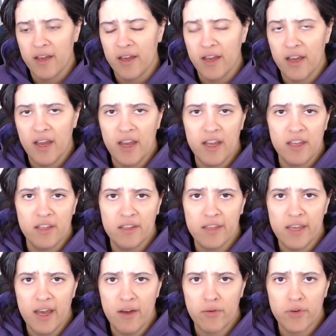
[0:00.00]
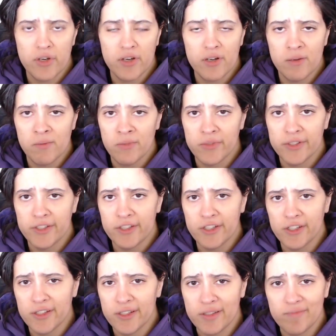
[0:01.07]
And the outcome was
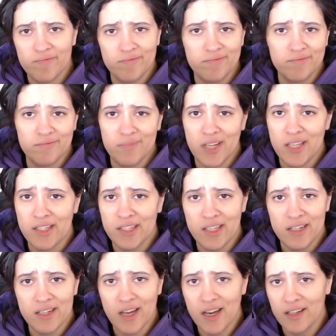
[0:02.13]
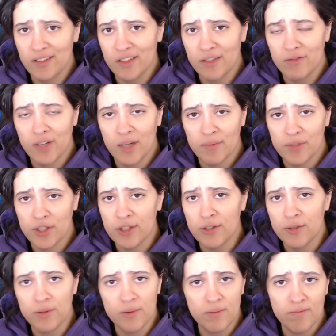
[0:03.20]
just, it did not live up
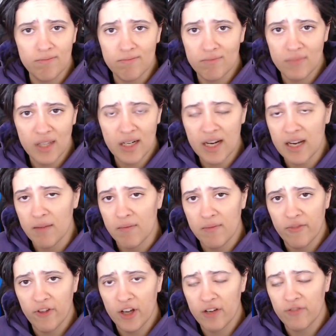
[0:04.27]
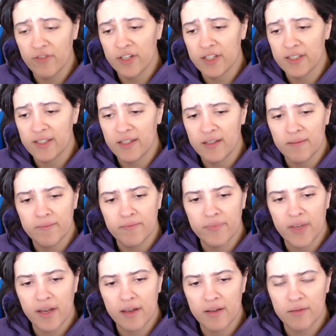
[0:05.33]
to the name Final Fantasy.
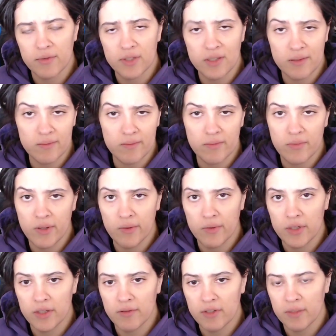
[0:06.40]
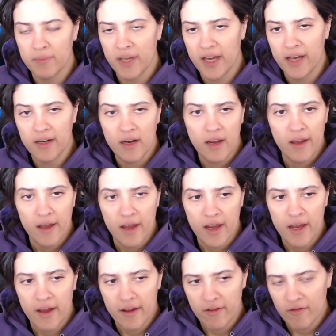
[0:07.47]
It was really, really bad.
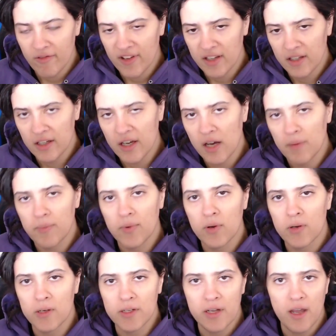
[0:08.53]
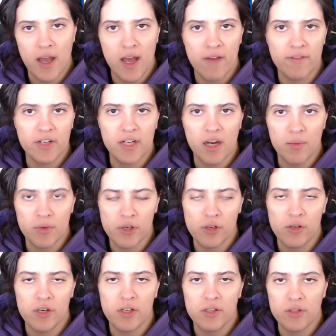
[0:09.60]
And failing upward, having the
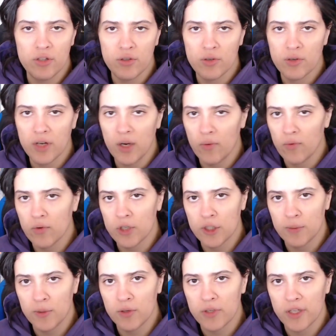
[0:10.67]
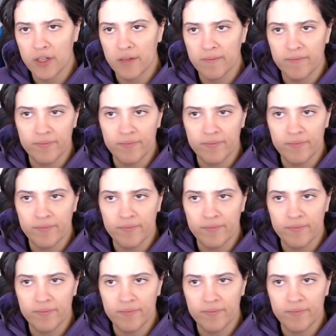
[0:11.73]
opportunity to create Forspoken,